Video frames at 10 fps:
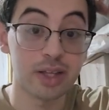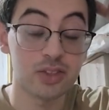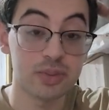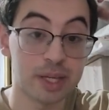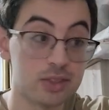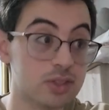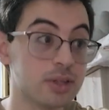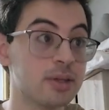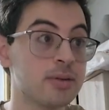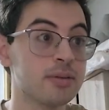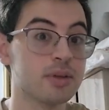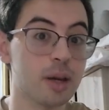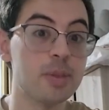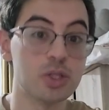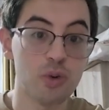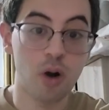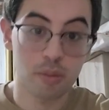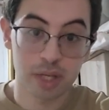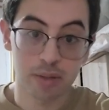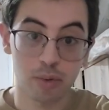space. I mean, you are
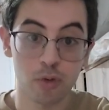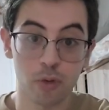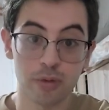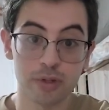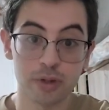being pulled.